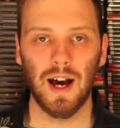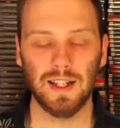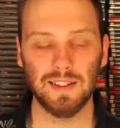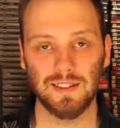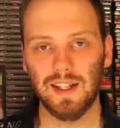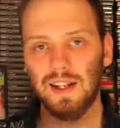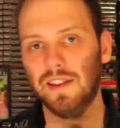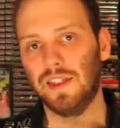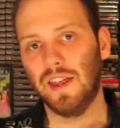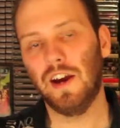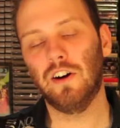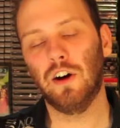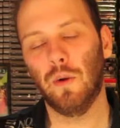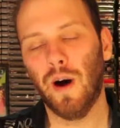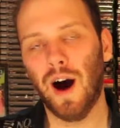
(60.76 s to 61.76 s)
I stayed
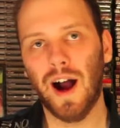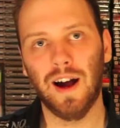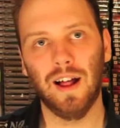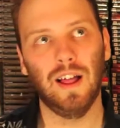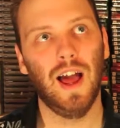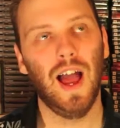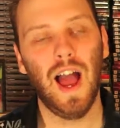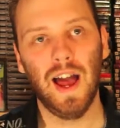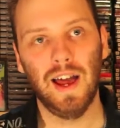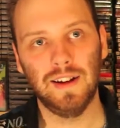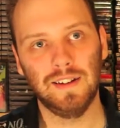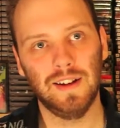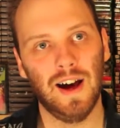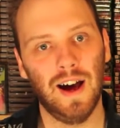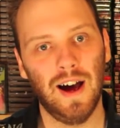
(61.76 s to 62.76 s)
there a while,
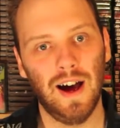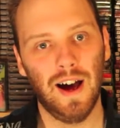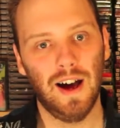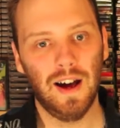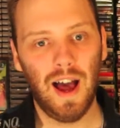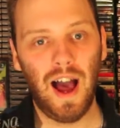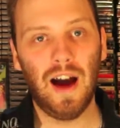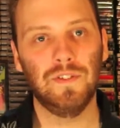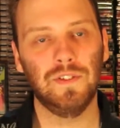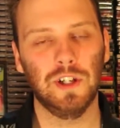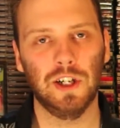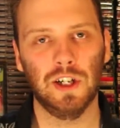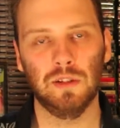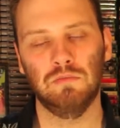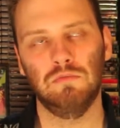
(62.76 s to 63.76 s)
and
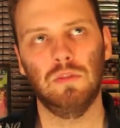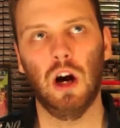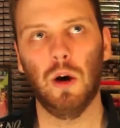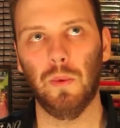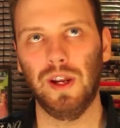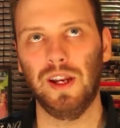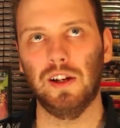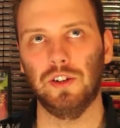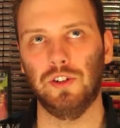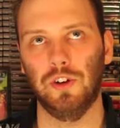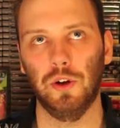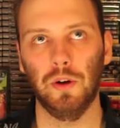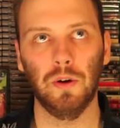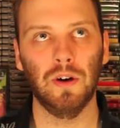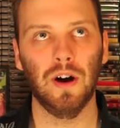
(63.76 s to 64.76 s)
after a week or
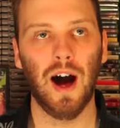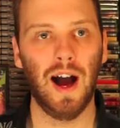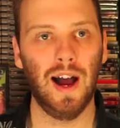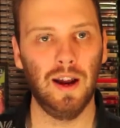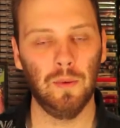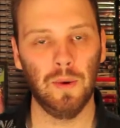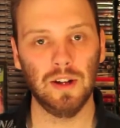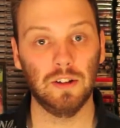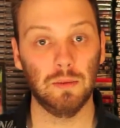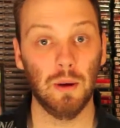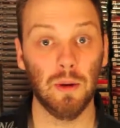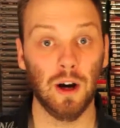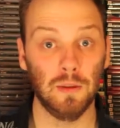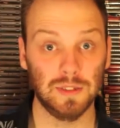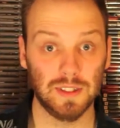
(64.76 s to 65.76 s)
two, I went to my
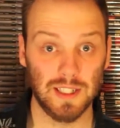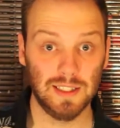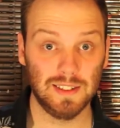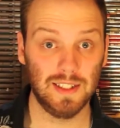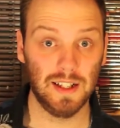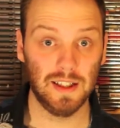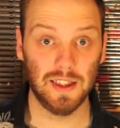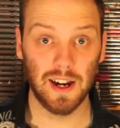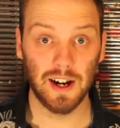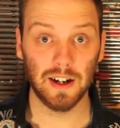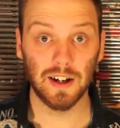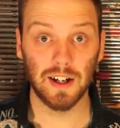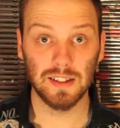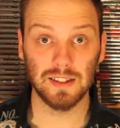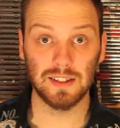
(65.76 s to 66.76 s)
mom's and I stayed
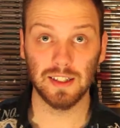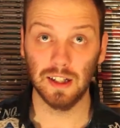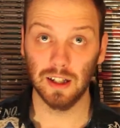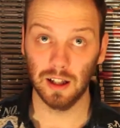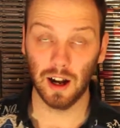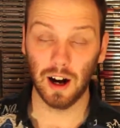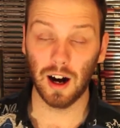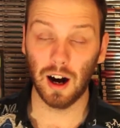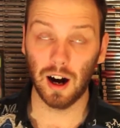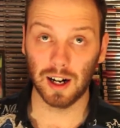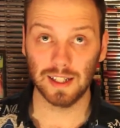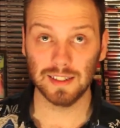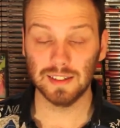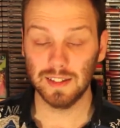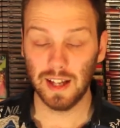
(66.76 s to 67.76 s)
there until
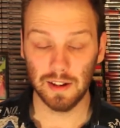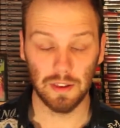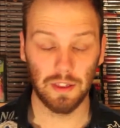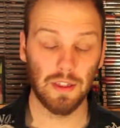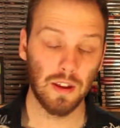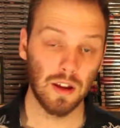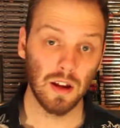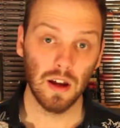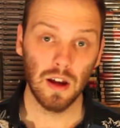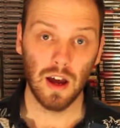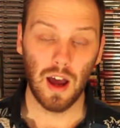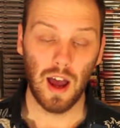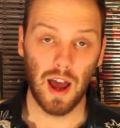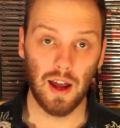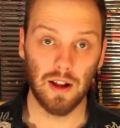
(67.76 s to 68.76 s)
August 10th.
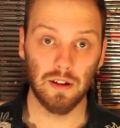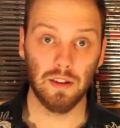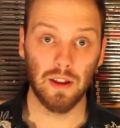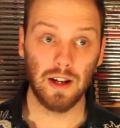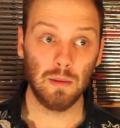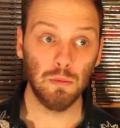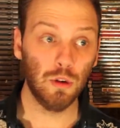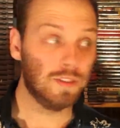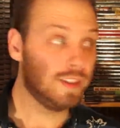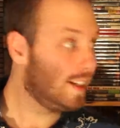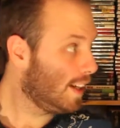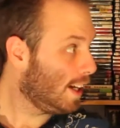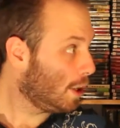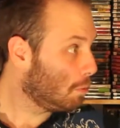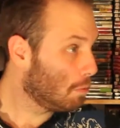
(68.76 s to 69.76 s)
And then I moved in
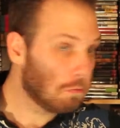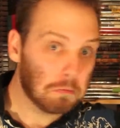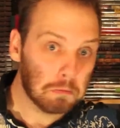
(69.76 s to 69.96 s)
here.